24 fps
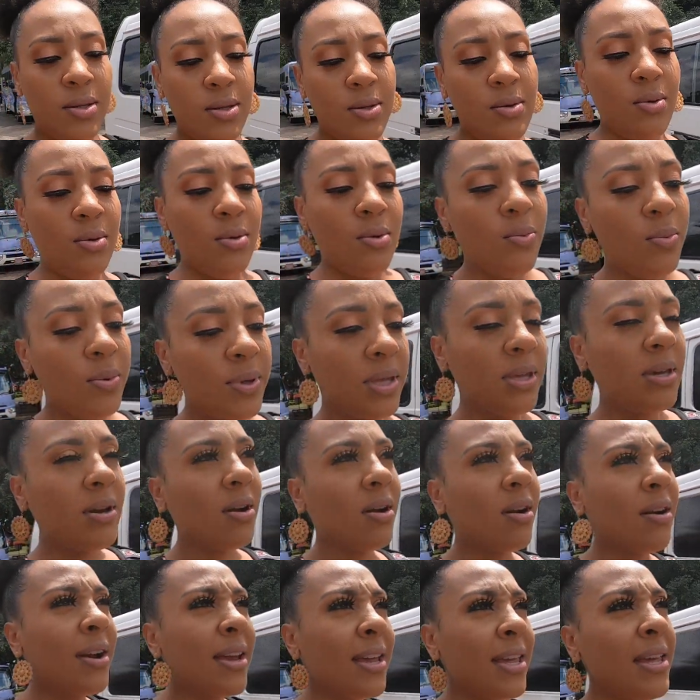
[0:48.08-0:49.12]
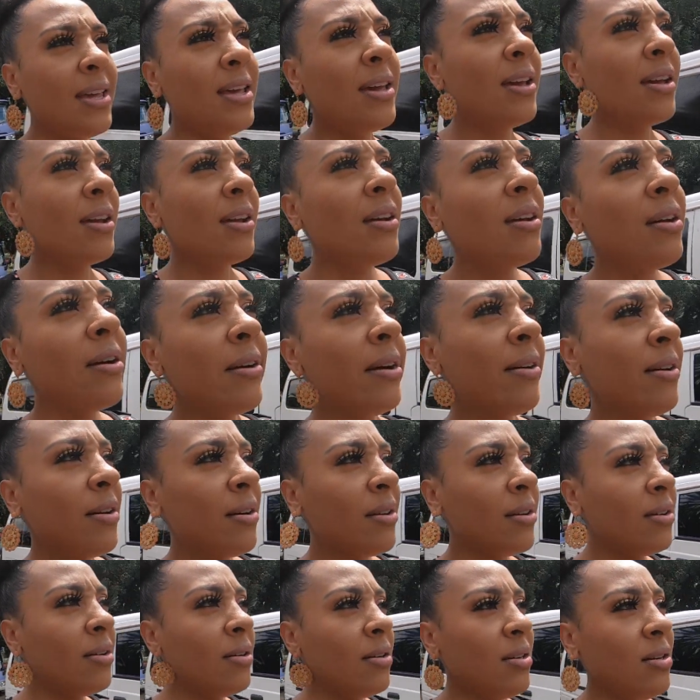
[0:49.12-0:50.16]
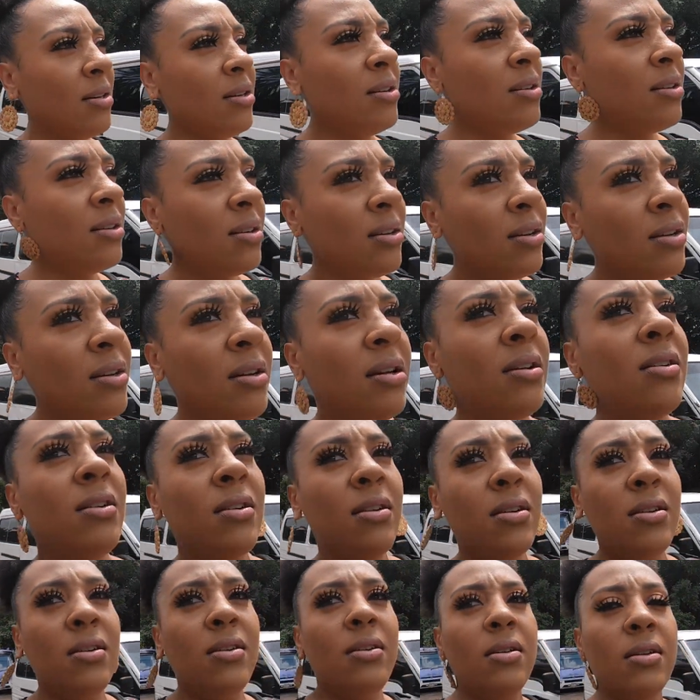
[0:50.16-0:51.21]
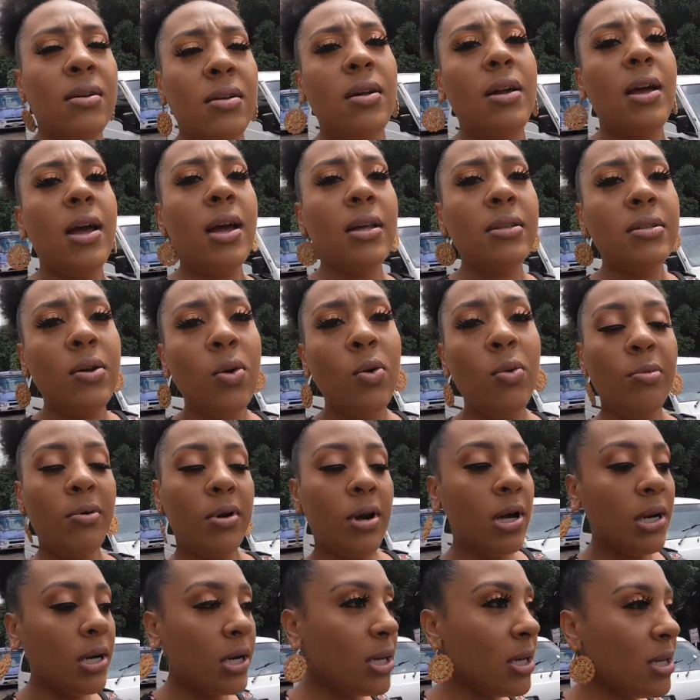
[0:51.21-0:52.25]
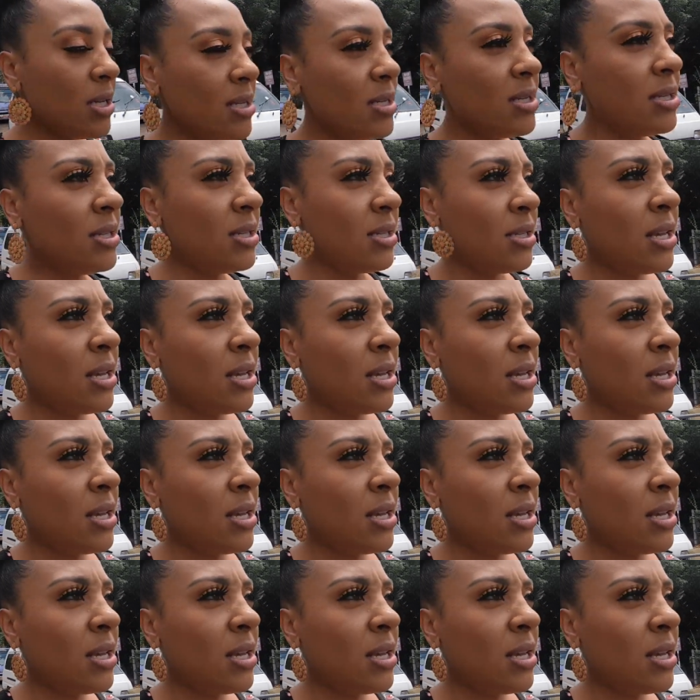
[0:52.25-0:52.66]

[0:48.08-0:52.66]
So we are here at Hope Garden.